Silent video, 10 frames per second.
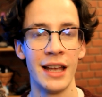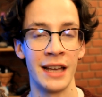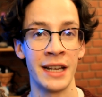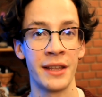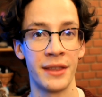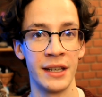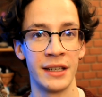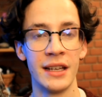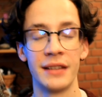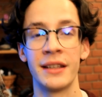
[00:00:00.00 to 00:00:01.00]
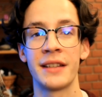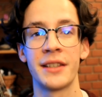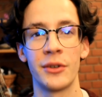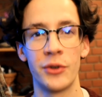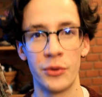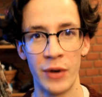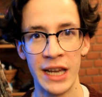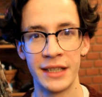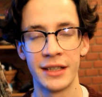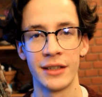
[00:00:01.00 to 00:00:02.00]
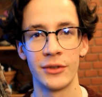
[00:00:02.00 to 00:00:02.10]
and I think that's a great,